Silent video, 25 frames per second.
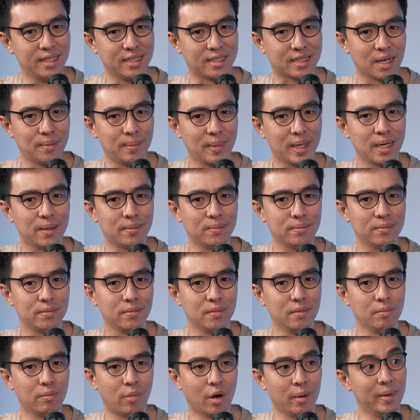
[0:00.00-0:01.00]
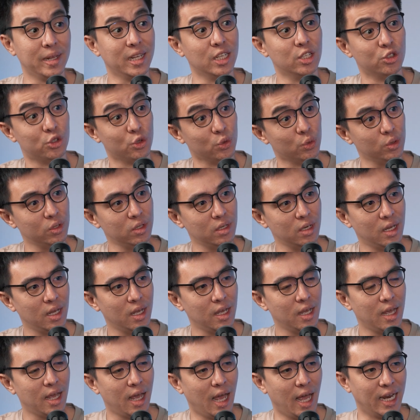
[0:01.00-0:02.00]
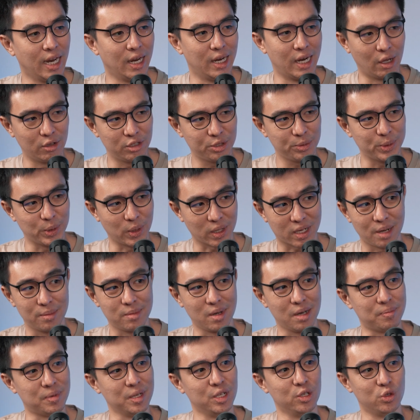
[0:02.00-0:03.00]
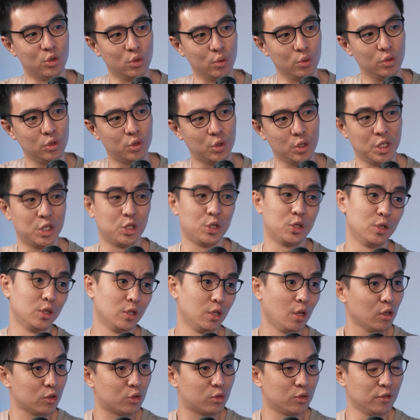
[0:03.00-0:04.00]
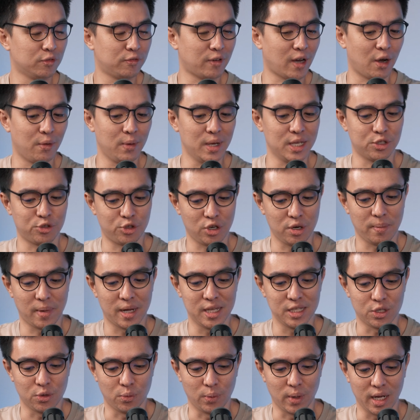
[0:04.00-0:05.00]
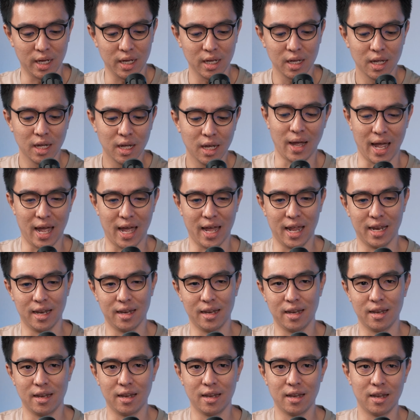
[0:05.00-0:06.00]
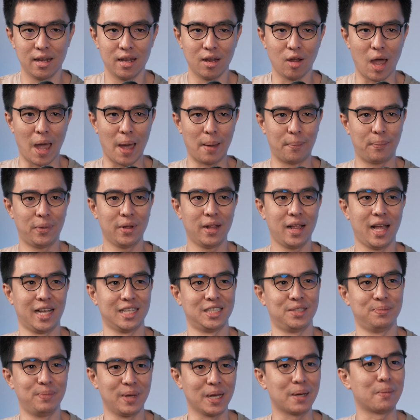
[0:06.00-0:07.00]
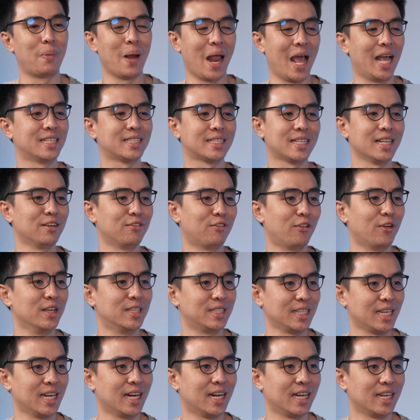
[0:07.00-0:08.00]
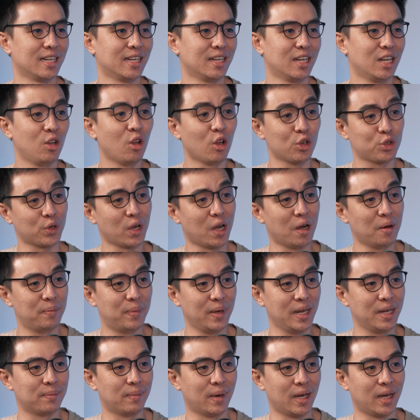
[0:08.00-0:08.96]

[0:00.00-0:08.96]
is coming up probably in June, and the announcements are coming up in June, so it's not too far away. It's 3 months away, and Apple has big plans for its AI. Not sure how big,